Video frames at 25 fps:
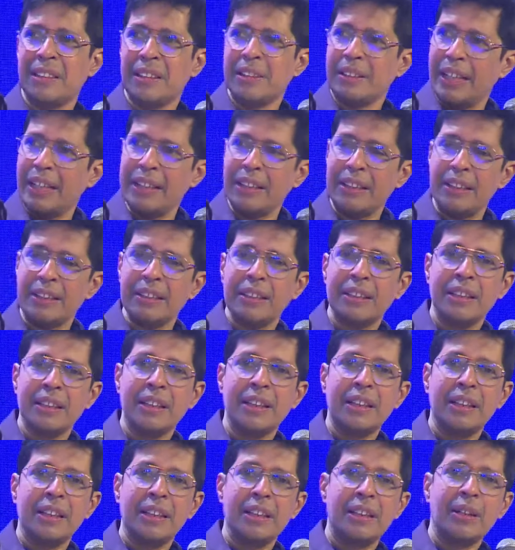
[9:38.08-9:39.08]
right?
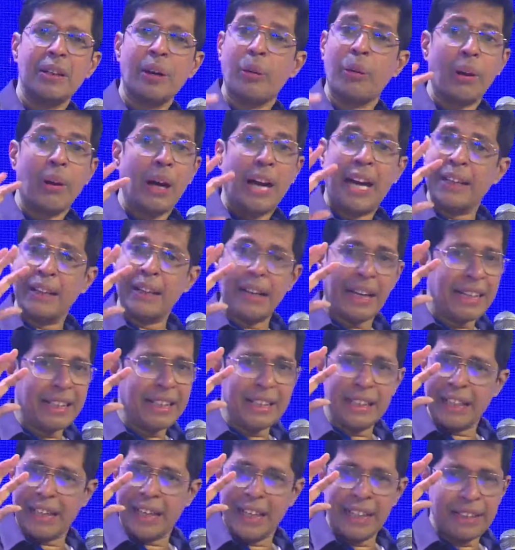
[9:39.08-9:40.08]
Now I I,
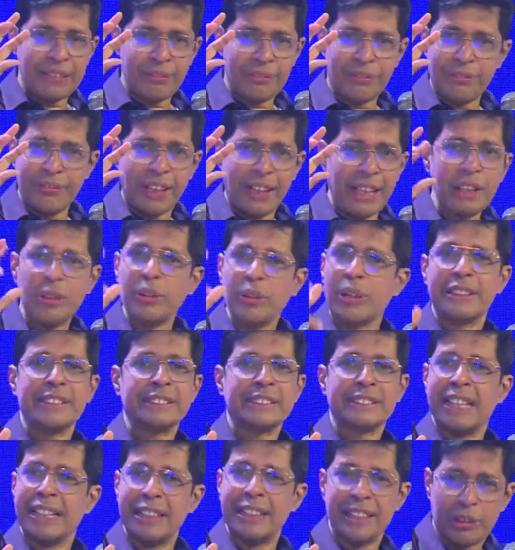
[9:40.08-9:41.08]
I failed to
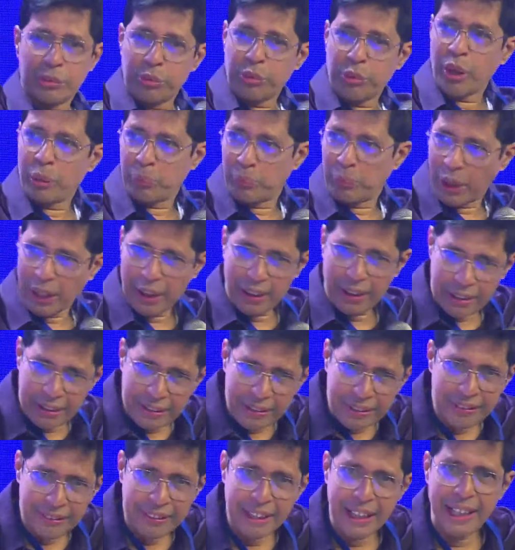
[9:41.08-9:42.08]
understand that formula.
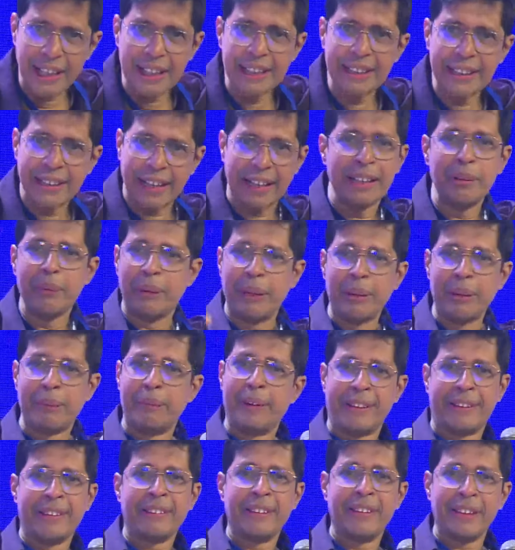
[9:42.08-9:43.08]
Okay, I tried my
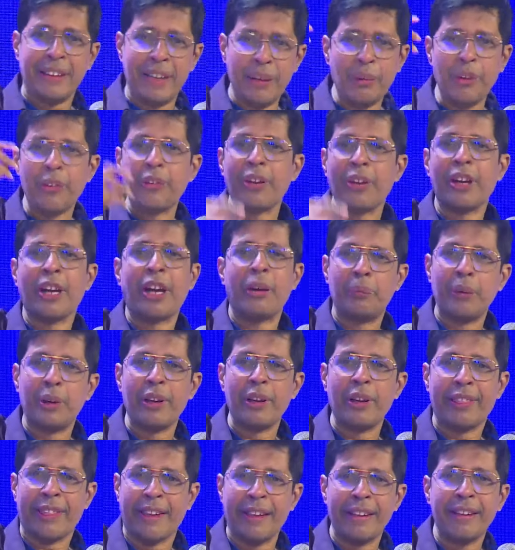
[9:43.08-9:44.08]
best. I'm also a
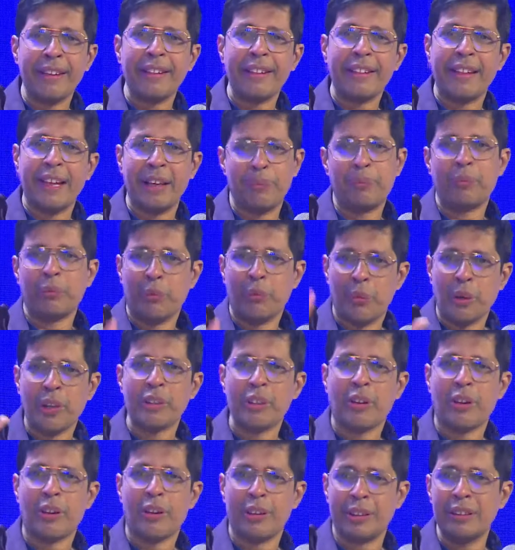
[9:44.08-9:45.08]
computer scientist. I've
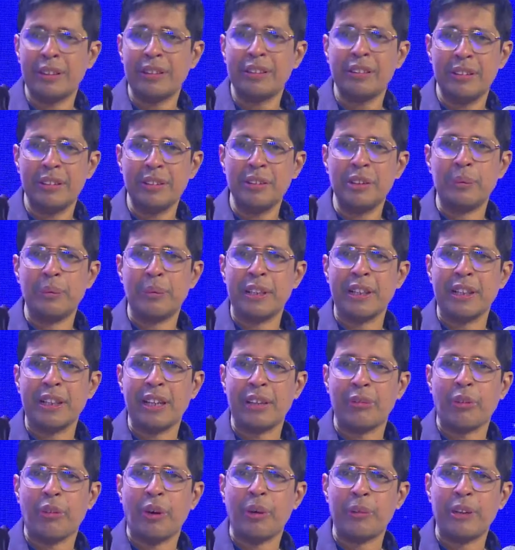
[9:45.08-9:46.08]
worked on
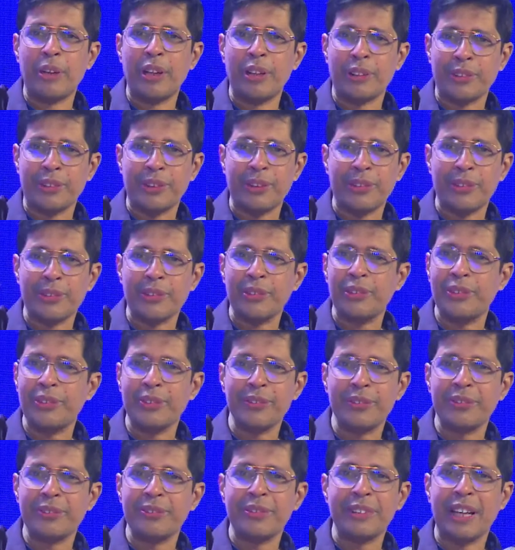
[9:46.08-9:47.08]
numerical formulas also,
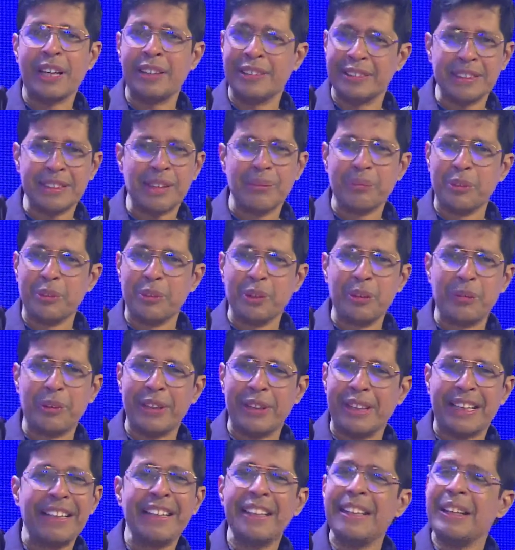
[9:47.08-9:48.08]
done some
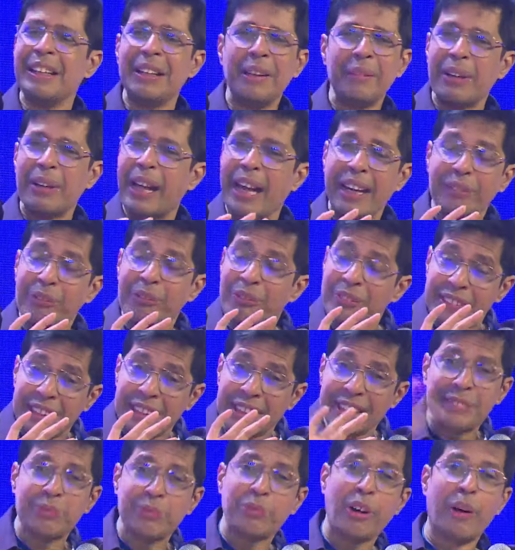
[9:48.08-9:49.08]
numerical. But I,
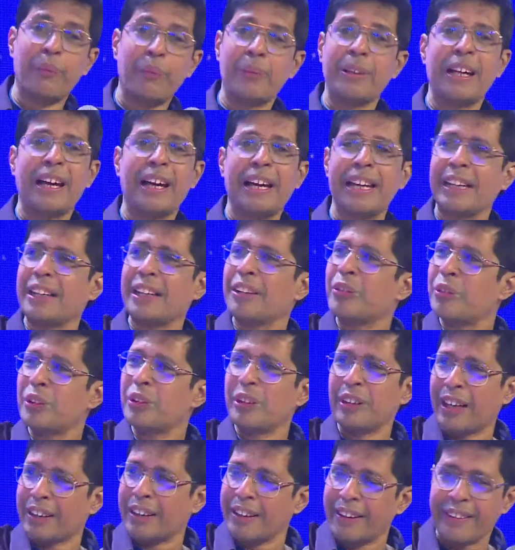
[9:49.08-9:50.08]
this formula I
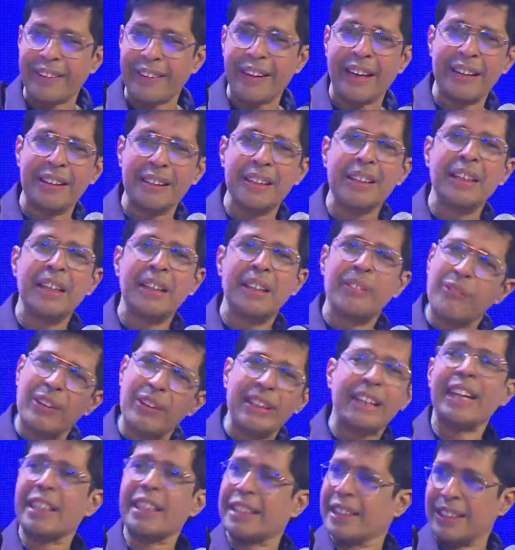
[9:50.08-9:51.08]
couldn't understand.
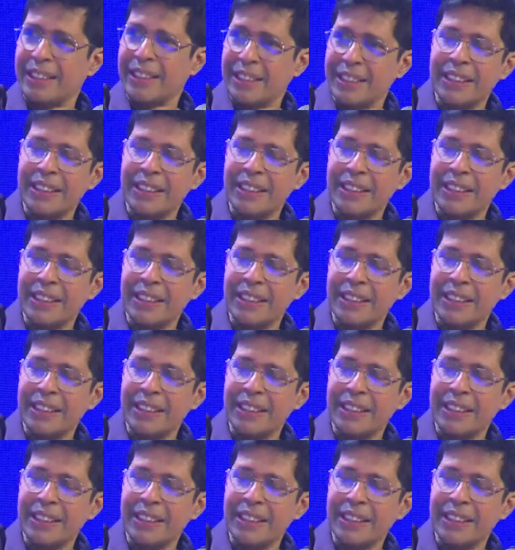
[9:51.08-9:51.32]
Forget it.